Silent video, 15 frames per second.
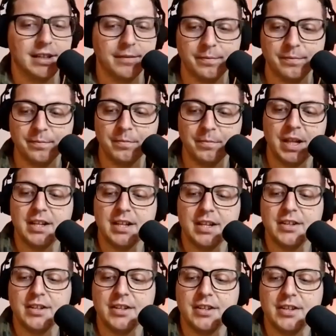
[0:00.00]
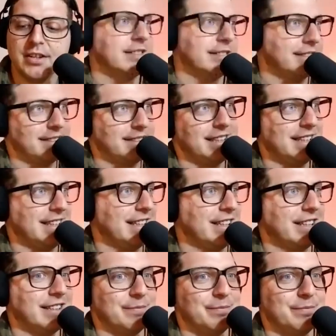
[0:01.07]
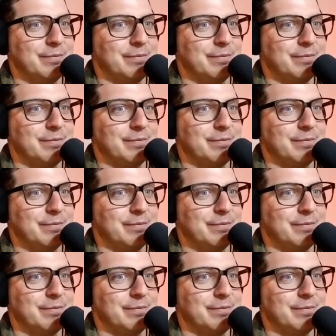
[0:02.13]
circles in the architecture?